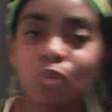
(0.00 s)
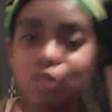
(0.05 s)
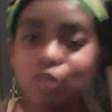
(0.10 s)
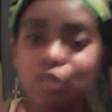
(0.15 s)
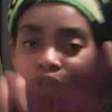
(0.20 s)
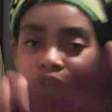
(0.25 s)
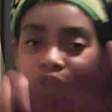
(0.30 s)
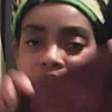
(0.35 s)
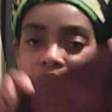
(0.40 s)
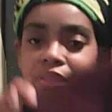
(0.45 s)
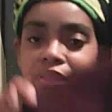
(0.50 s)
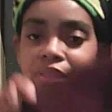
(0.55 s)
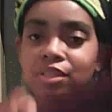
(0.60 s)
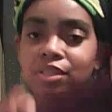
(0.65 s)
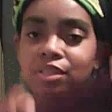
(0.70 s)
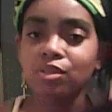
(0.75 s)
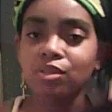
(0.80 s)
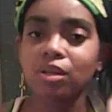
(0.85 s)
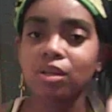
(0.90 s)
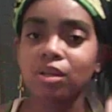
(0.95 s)
once you cut
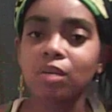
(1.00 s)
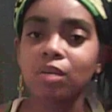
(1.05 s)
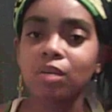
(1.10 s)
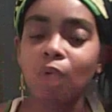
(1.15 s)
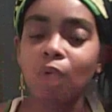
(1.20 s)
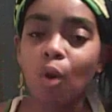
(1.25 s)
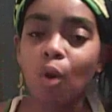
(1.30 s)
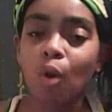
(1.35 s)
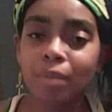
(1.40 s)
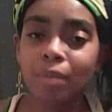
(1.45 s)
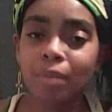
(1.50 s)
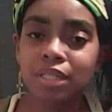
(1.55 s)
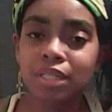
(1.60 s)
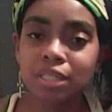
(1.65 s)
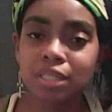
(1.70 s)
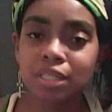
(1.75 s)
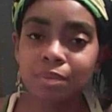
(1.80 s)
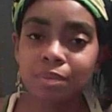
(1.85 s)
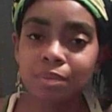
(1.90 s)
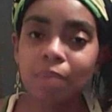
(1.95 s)
that circle up open,
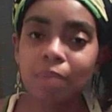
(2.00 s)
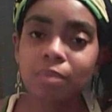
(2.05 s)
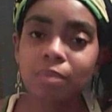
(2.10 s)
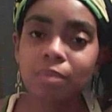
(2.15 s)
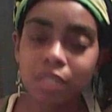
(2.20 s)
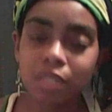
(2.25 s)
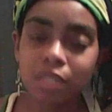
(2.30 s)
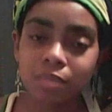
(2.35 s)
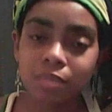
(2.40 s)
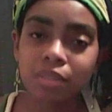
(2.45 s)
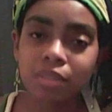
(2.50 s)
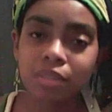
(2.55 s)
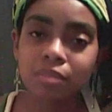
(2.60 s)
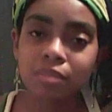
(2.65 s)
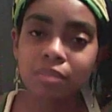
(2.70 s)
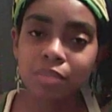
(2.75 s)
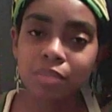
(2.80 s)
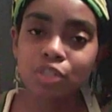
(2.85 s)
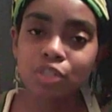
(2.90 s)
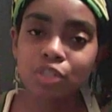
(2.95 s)
it's probably going to
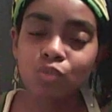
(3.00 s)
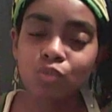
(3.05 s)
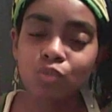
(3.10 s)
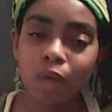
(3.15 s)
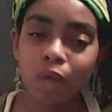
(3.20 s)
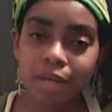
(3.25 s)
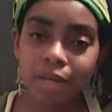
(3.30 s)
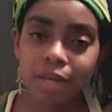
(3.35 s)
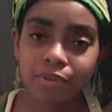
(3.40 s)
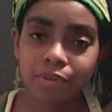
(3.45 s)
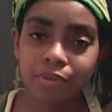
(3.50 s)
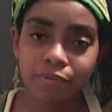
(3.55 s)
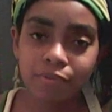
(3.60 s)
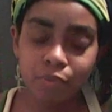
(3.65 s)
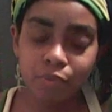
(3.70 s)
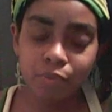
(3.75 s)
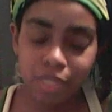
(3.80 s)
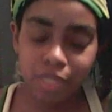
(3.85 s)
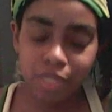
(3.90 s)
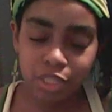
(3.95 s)
be much wider than
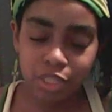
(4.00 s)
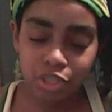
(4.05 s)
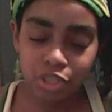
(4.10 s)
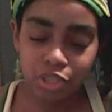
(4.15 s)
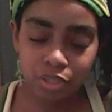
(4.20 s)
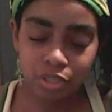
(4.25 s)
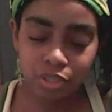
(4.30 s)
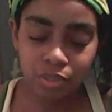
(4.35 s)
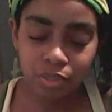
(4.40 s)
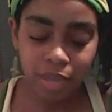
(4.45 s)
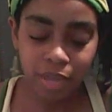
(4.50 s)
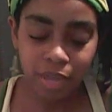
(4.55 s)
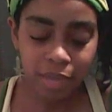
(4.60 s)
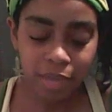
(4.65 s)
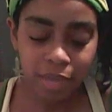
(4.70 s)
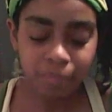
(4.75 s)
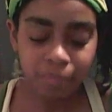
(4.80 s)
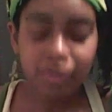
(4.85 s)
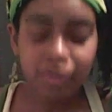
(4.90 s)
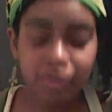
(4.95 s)
40 inches.
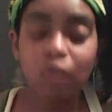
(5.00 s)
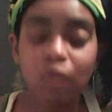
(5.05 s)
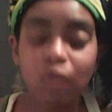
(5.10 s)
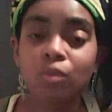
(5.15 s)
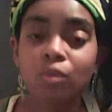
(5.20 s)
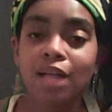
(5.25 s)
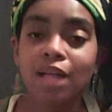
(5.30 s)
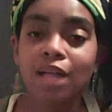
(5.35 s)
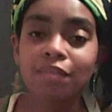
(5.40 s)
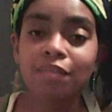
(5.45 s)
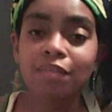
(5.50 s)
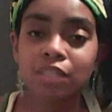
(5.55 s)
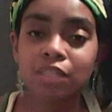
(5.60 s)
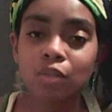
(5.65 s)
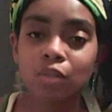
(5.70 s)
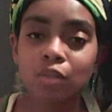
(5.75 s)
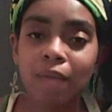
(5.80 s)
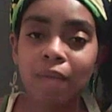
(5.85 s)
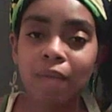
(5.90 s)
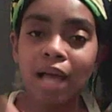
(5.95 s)
Okay, what I've
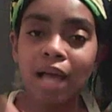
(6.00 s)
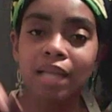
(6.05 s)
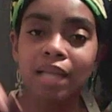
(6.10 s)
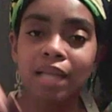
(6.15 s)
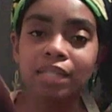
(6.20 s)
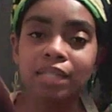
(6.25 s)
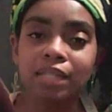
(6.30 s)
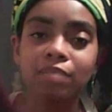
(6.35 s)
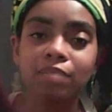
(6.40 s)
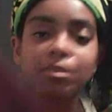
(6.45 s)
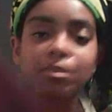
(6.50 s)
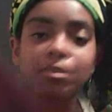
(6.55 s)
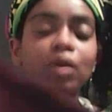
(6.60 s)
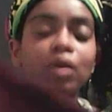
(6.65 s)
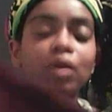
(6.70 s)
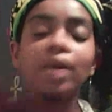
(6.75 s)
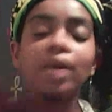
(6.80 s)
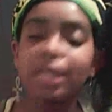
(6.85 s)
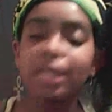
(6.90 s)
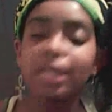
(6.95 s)
done on mine, but
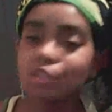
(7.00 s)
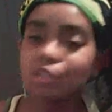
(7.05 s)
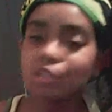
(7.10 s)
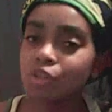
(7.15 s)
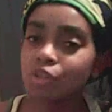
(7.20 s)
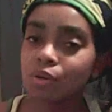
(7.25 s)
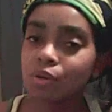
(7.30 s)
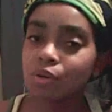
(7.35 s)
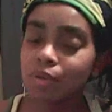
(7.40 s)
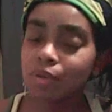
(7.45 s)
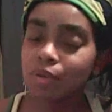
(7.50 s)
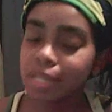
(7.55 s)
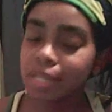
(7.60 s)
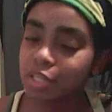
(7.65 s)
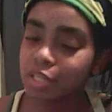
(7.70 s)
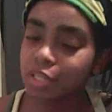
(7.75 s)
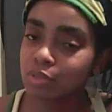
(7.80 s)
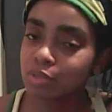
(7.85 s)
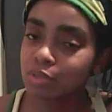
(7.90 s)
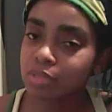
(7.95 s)
go ahead, go
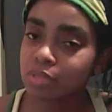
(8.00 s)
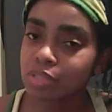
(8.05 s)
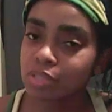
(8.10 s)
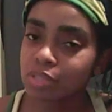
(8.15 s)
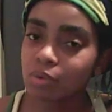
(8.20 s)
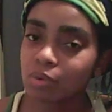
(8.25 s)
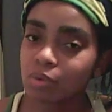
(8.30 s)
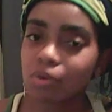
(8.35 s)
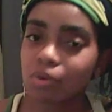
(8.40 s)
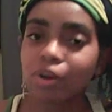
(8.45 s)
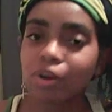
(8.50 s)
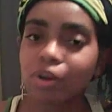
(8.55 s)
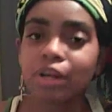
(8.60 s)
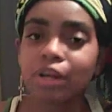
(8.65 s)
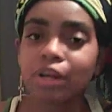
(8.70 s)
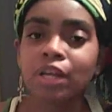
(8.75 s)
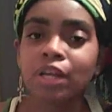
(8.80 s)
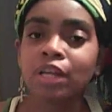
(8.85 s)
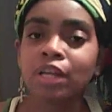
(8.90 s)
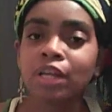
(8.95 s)
ahead and use it,
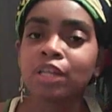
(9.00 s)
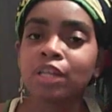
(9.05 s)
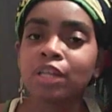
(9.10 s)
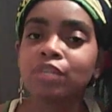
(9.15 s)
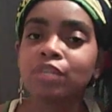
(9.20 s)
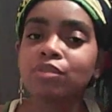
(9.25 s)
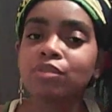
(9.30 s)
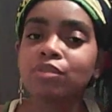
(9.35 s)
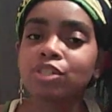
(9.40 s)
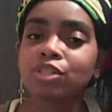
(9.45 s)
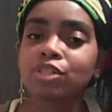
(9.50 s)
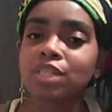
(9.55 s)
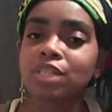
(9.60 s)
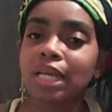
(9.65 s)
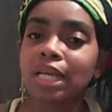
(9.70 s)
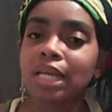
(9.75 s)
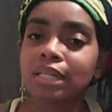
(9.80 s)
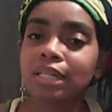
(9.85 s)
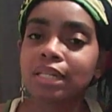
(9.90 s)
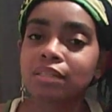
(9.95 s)
or you can just
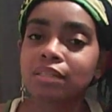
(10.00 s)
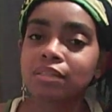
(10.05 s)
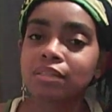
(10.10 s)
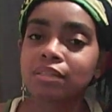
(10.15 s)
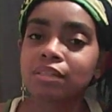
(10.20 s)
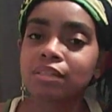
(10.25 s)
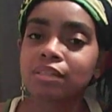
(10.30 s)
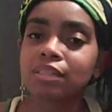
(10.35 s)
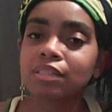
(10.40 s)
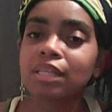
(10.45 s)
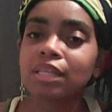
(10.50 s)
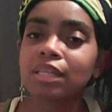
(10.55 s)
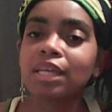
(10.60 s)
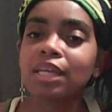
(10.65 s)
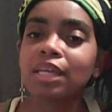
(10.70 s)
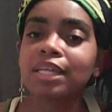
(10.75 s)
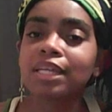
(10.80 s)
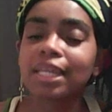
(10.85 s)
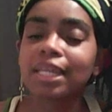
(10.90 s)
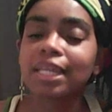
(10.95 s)
kind of
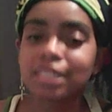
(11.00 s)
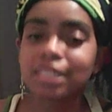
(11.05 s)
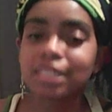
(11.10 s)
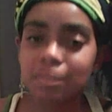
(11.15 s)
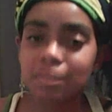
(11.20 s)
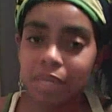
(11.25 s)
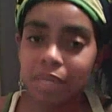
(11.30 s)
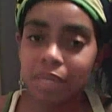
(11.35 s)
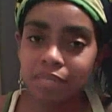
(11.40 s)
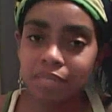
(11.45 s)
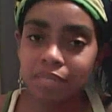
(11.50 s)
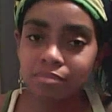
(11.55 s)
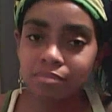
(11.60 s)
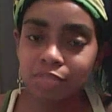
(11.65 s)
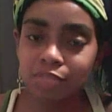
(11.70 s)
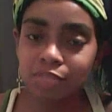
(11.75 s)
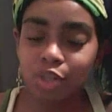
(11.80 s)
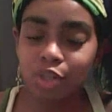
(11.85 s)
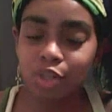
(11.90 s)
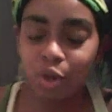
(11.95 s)
guesstimate,
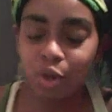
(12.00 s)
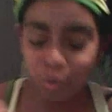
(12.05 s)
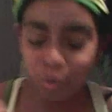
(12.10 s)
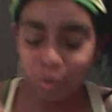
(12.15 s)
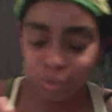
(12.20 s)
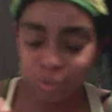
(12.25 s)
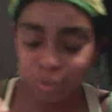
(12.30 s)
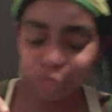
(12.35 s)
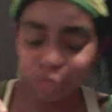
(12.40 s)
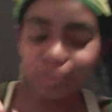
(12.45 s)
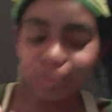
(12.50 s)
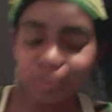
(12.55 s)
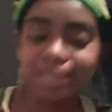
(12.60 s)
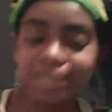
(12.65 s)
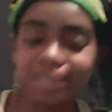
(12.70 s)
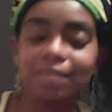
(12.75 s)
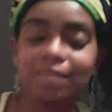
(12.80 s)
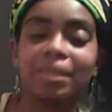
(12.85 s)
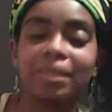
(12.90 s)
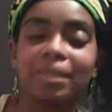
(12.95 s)
what you
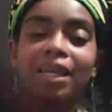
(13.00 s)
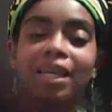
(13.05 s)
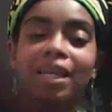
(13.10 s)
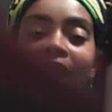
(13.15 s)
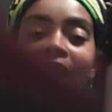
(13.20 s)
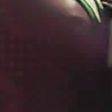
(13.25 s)
want it to be.